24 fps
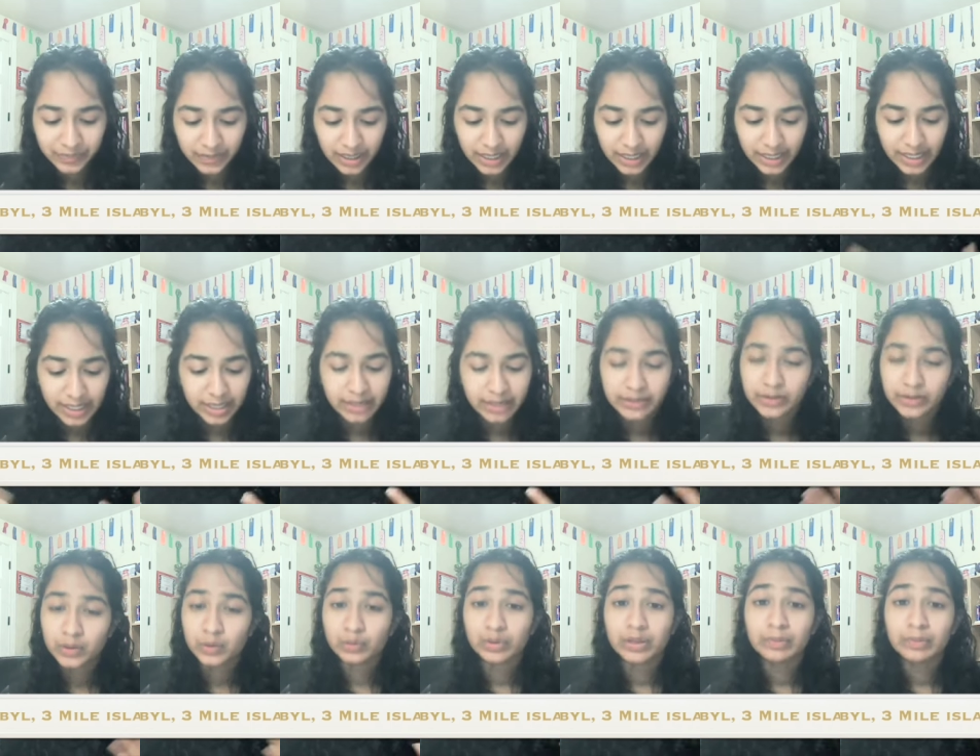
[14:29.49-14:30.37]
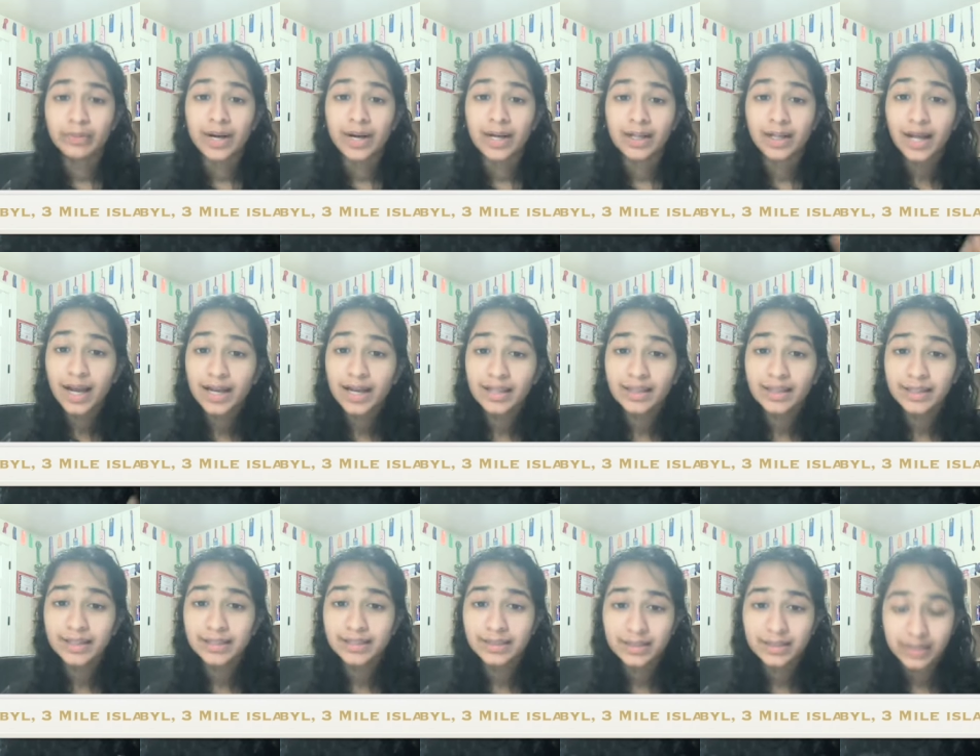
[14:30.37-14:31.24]
In Three Mile
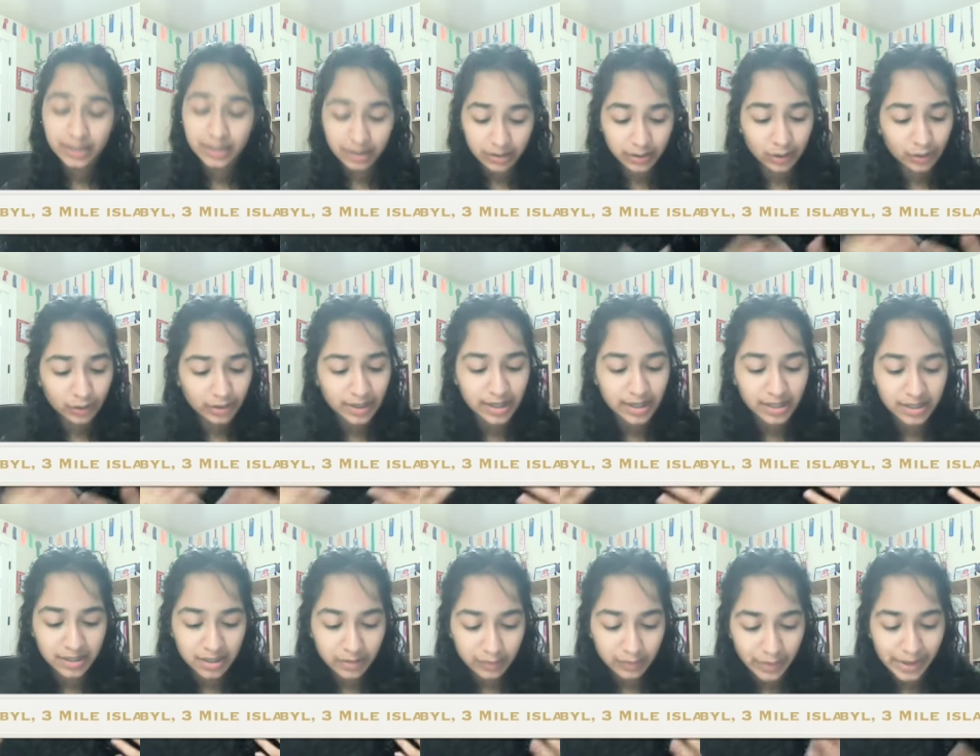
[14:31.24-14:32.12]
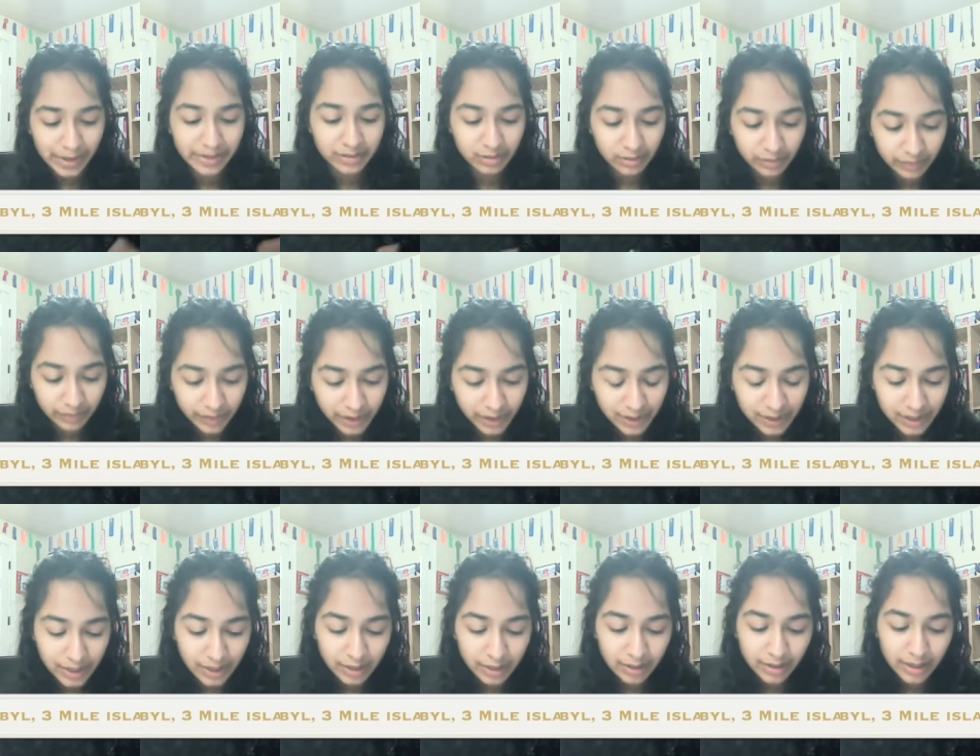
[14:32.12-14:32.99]
Island, located in
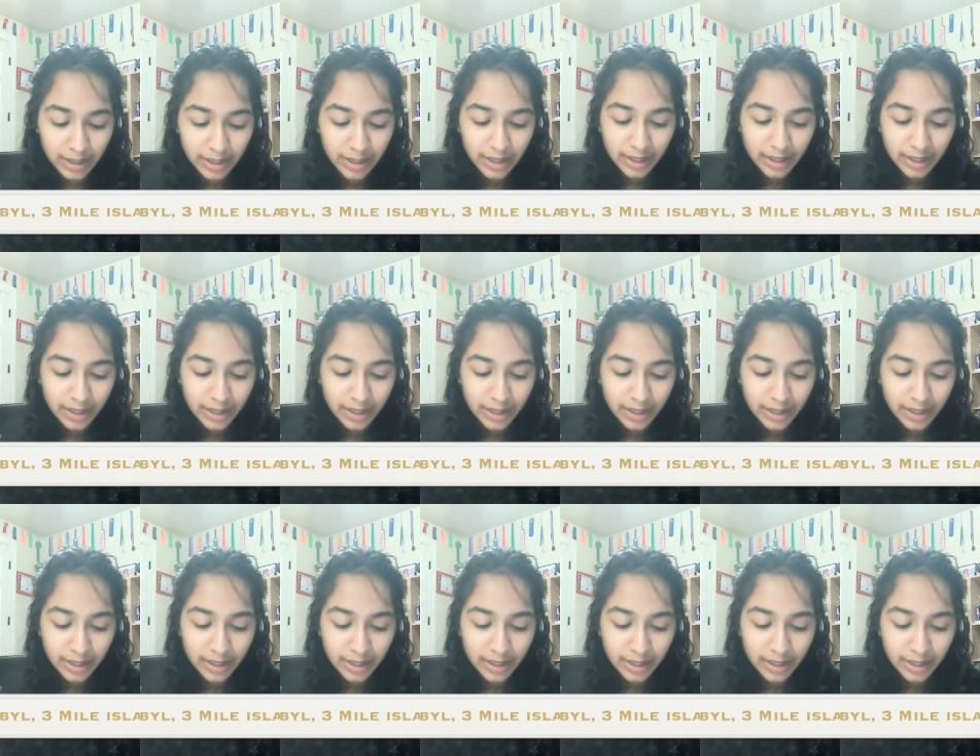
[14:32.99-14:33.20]
Pennsylvania,